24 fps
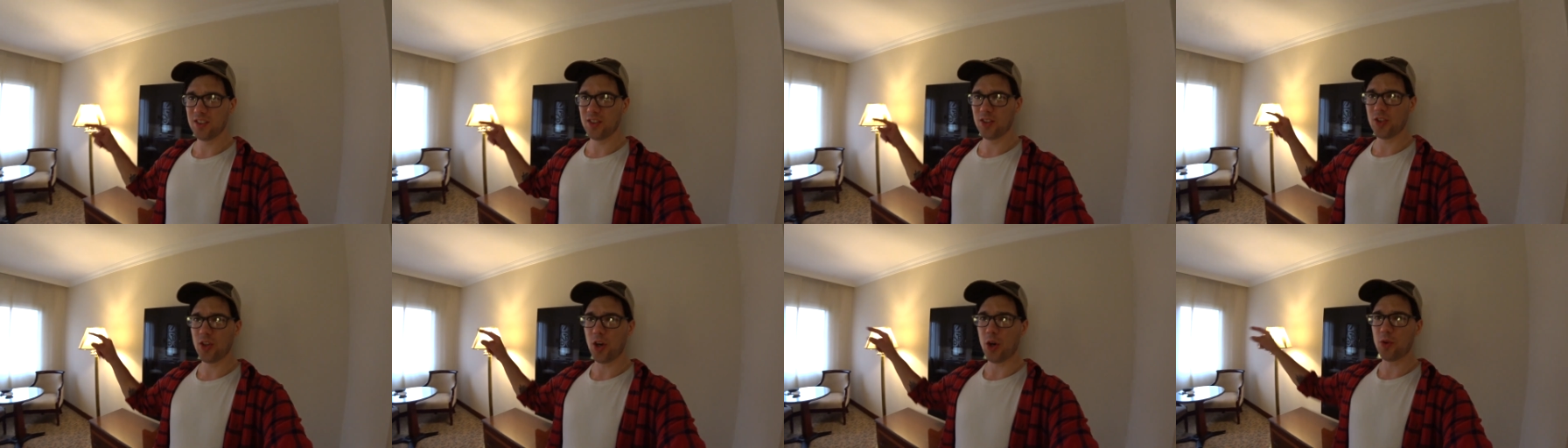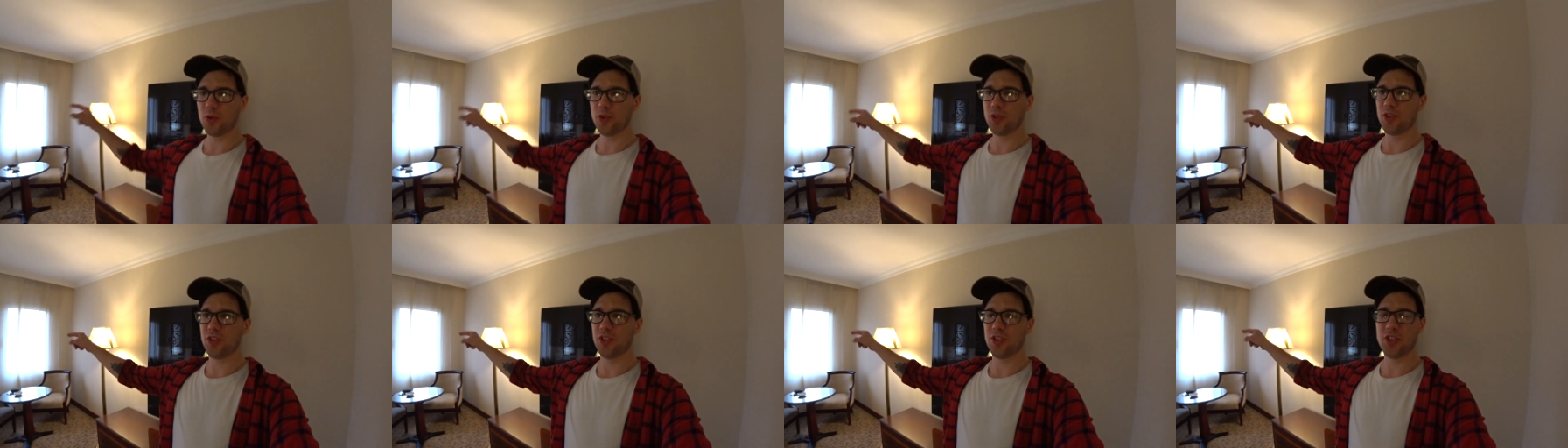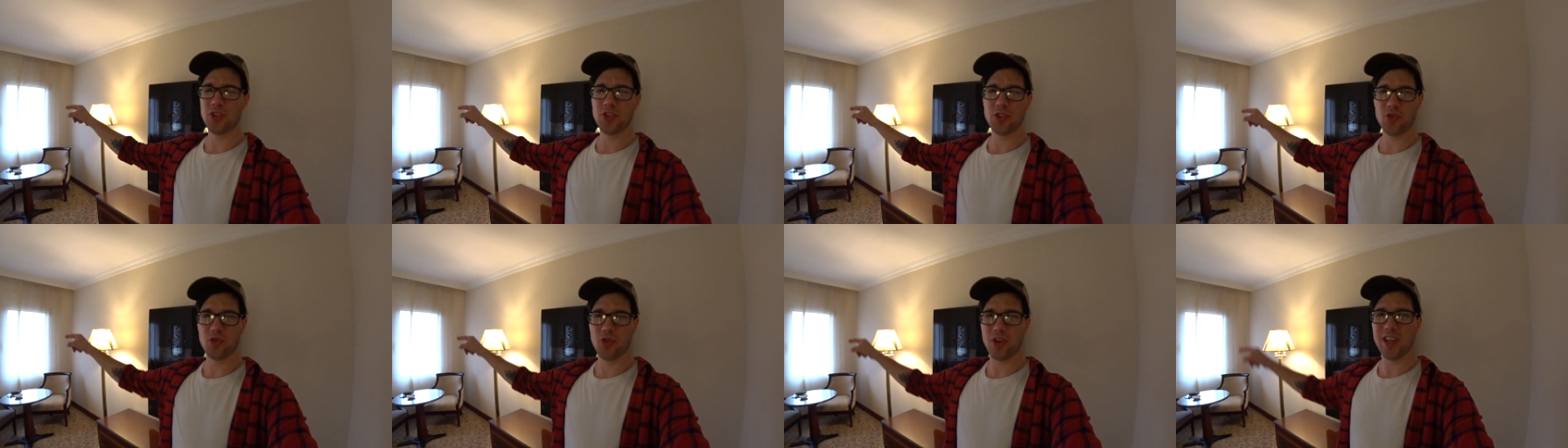go to the
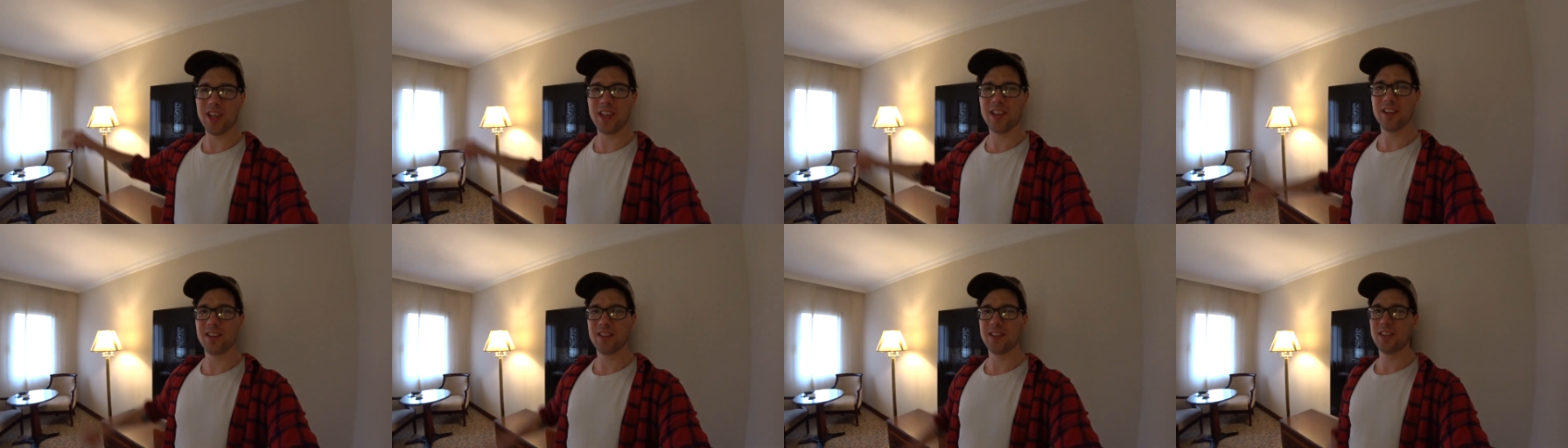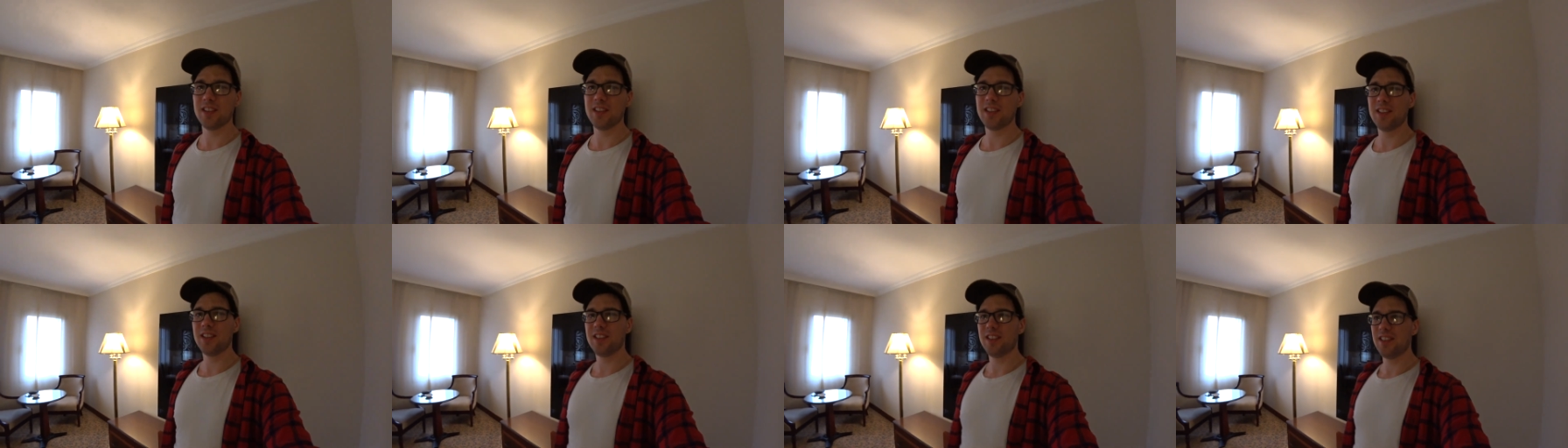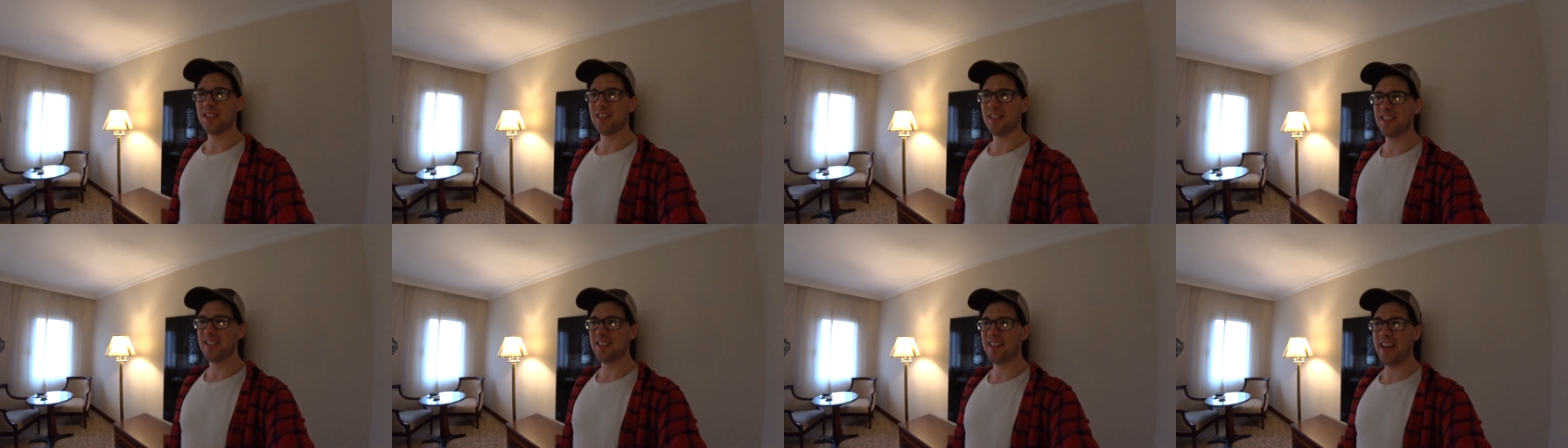street
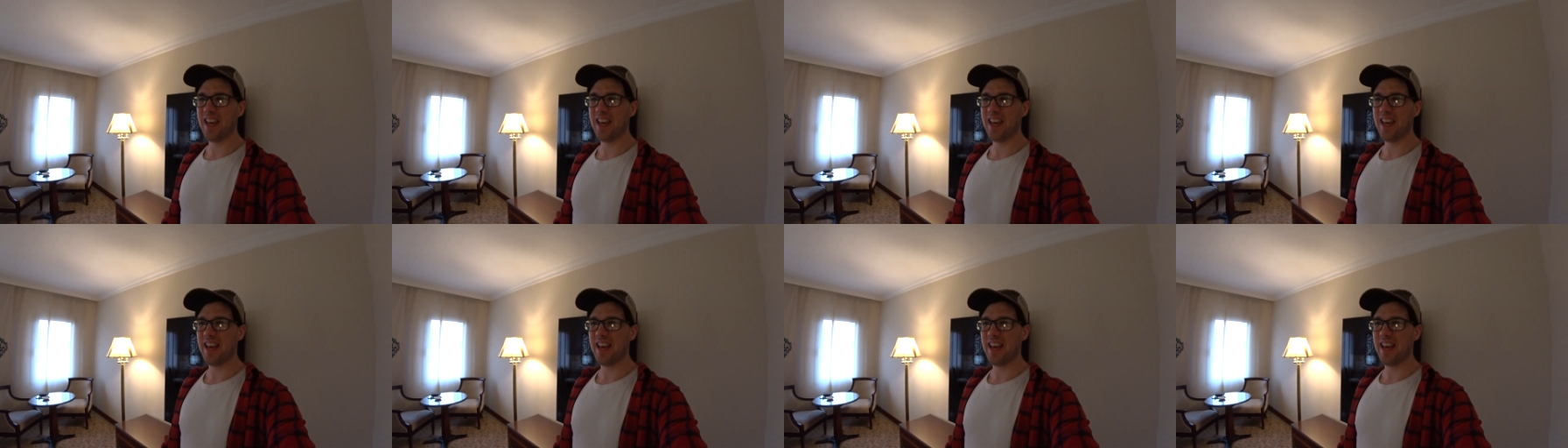and